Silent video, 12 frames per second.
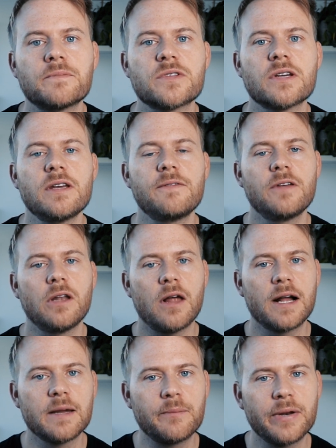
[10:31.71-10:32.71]
So if you
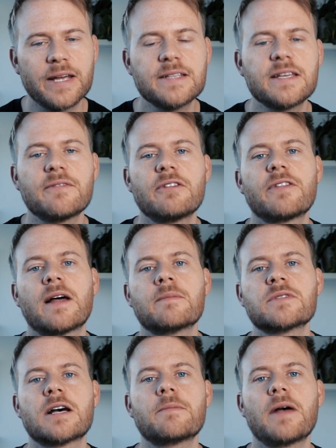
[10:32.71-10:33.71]
like it, please give it a
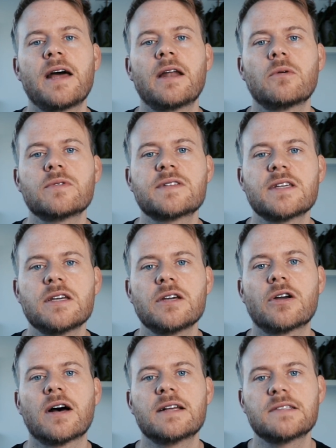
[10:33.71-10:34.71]
thumbs up, and I will see you
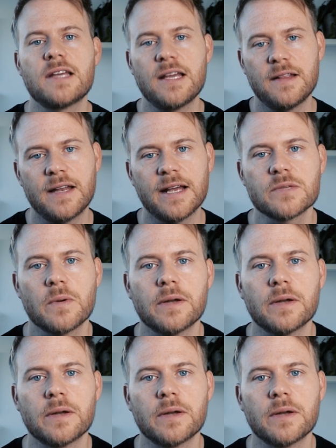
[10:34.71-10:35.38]
guys in the next